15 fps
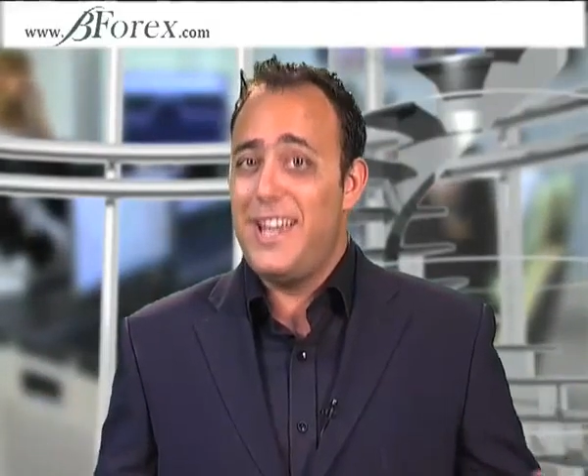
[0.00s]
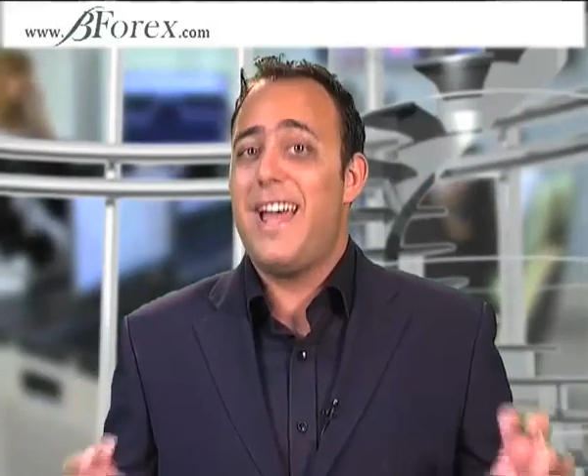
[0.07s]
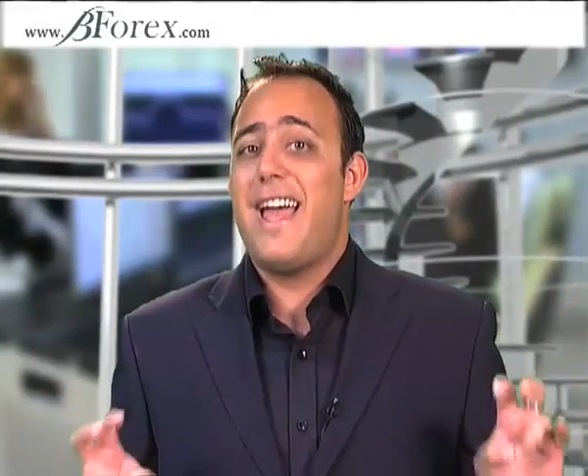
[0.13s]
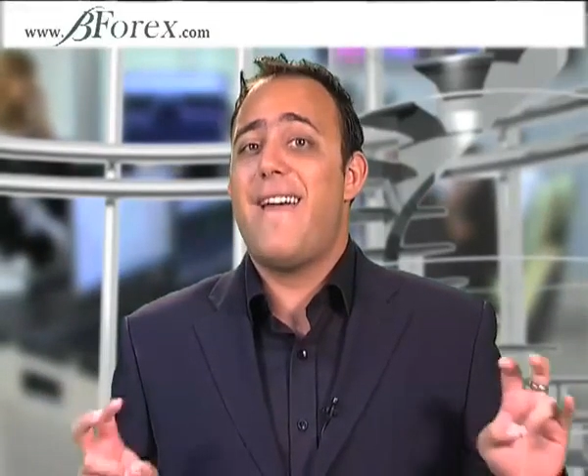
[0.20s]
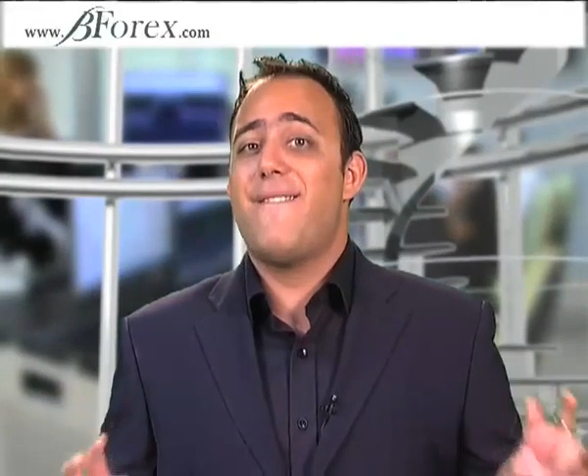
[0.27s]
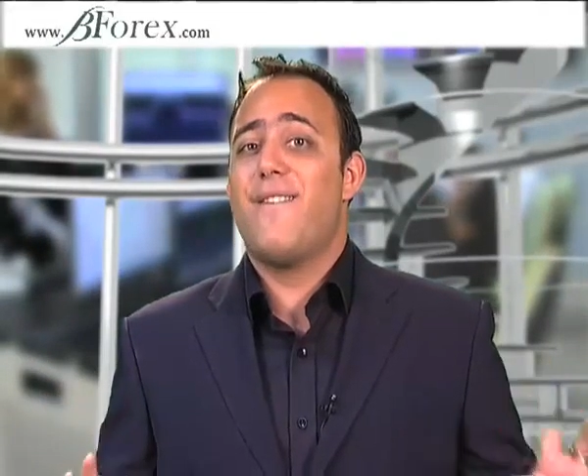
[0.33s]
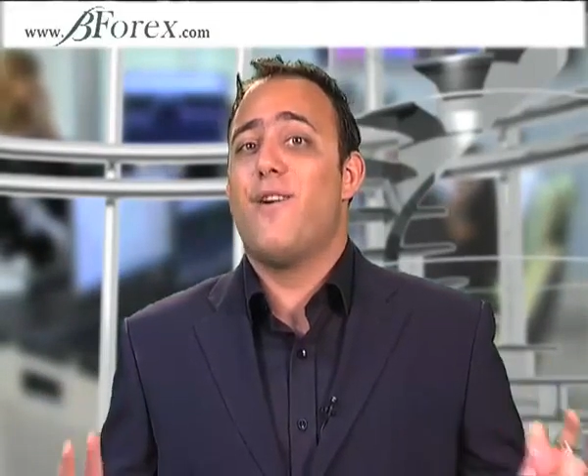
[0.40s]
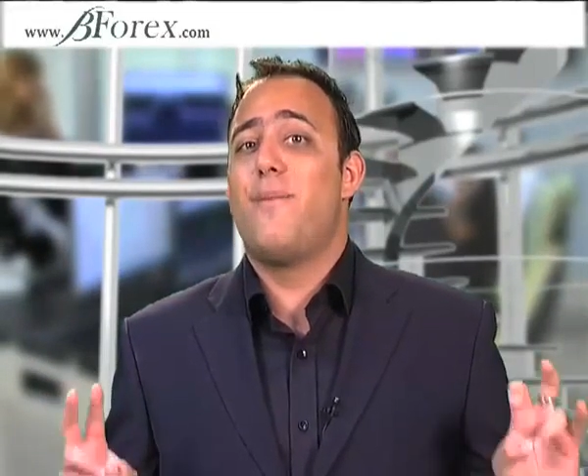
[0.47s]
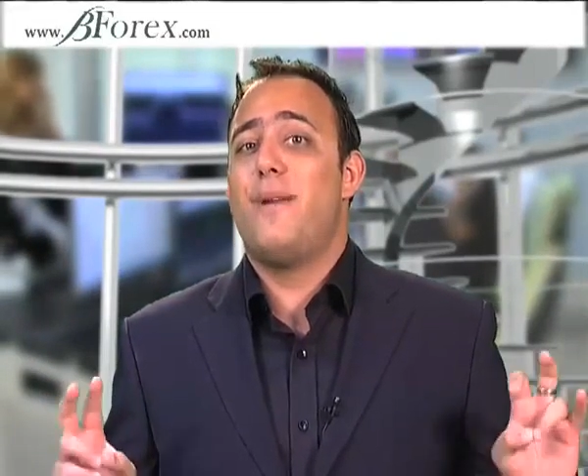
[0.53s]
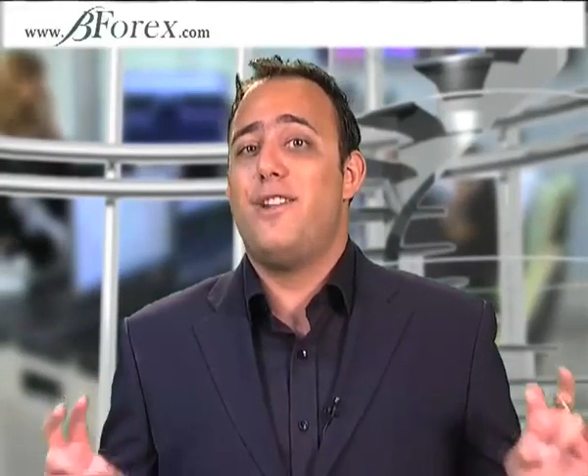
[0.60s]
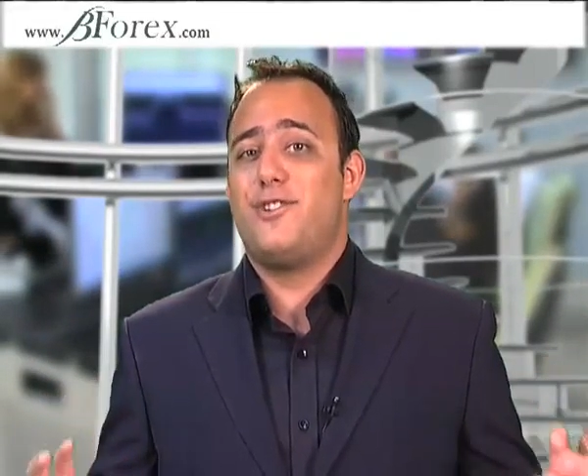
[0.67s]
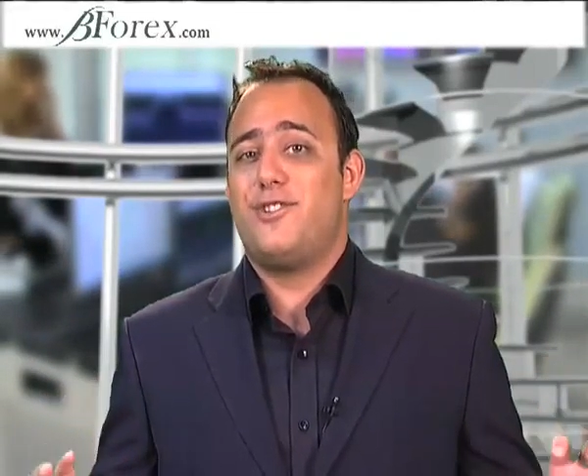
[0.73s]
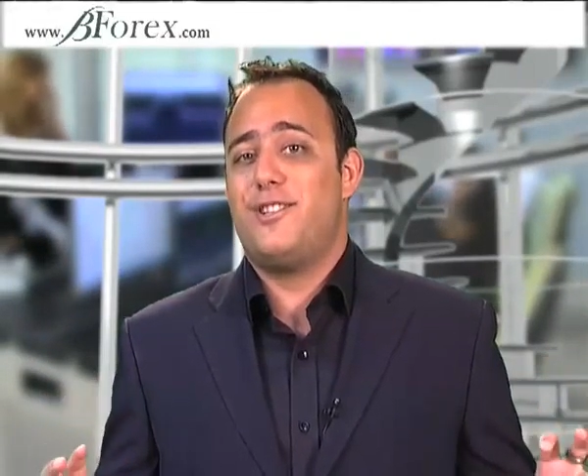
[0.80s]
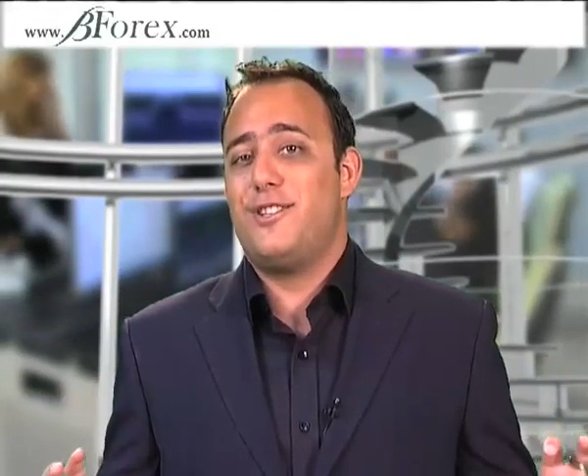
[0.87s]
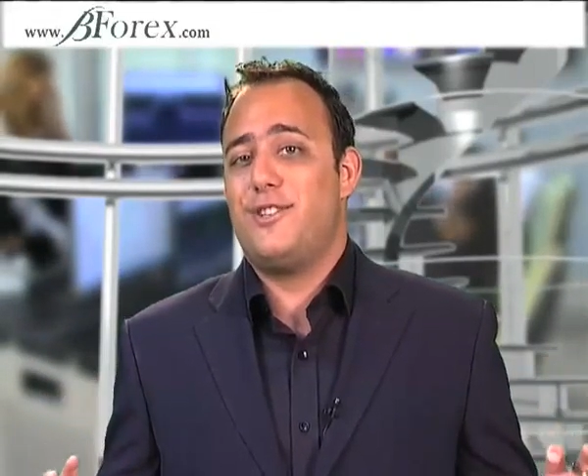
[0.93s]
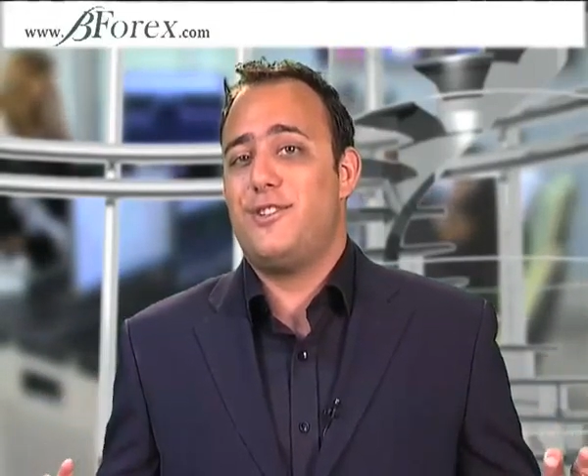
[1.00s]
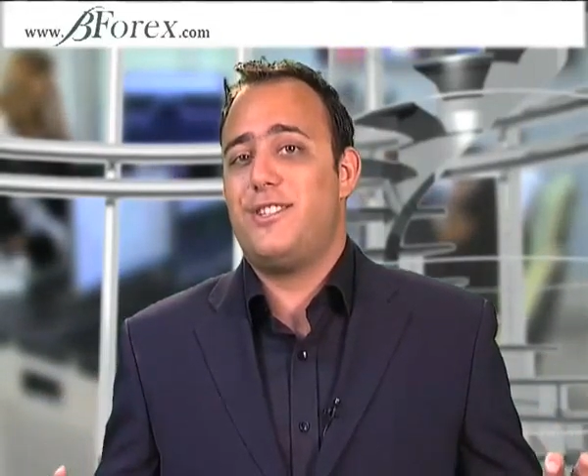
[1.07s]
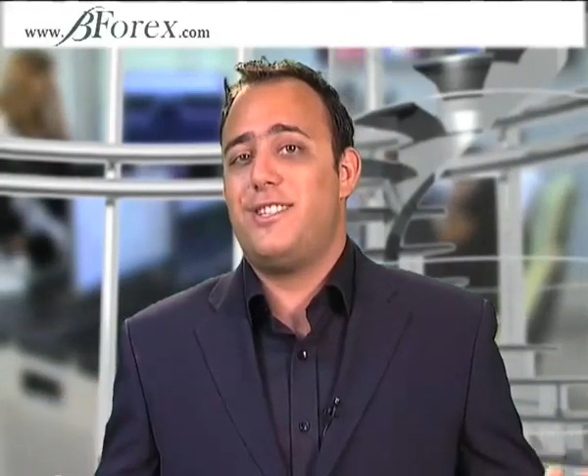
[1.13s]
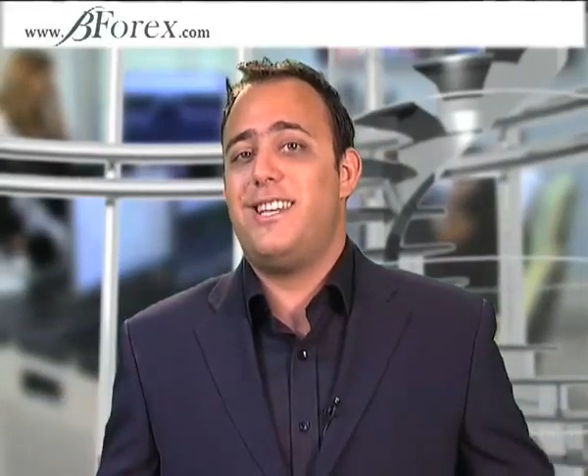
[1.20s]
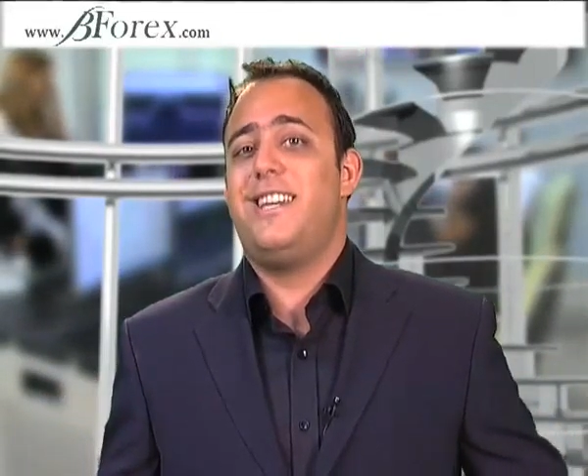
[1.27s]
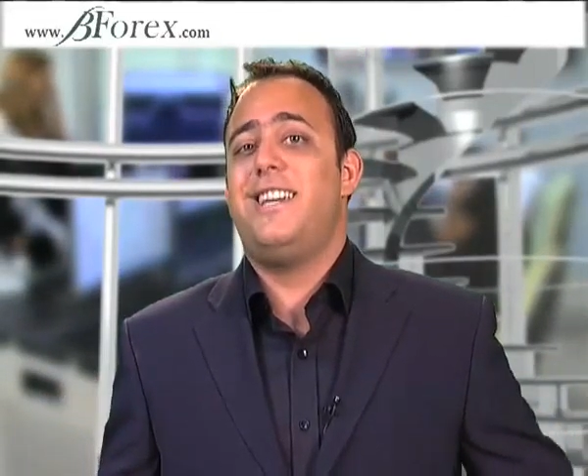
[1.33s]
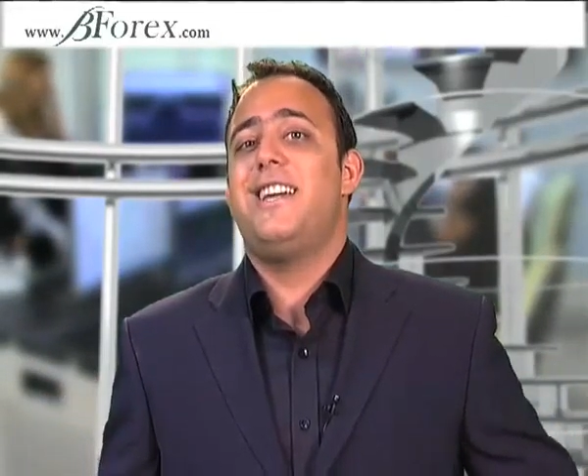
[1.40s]
However, it will be interesting to
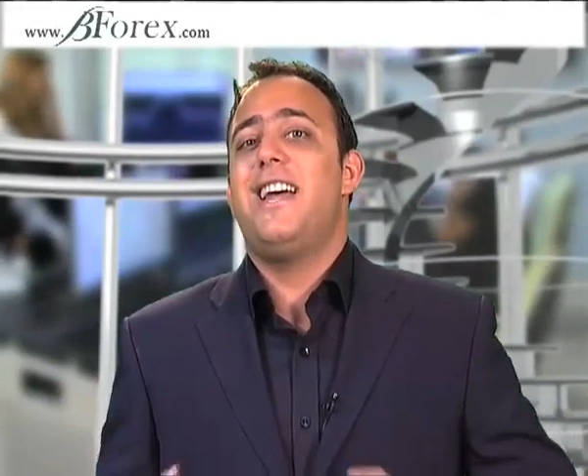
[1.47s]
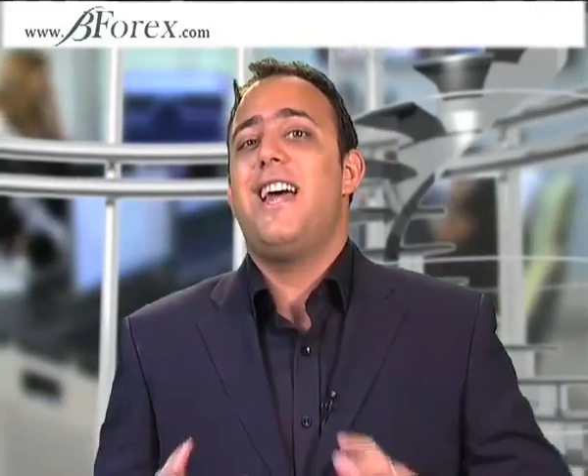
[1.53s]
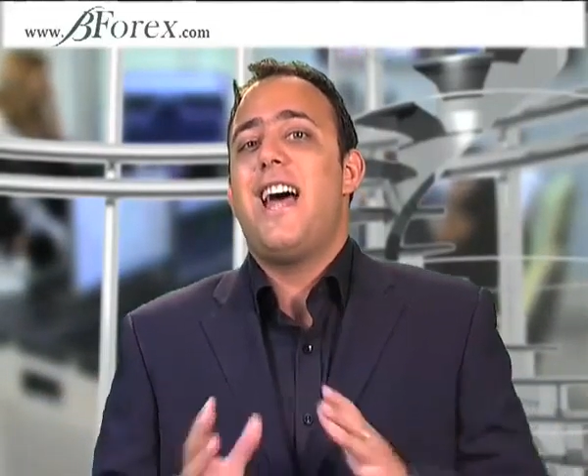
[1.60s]
see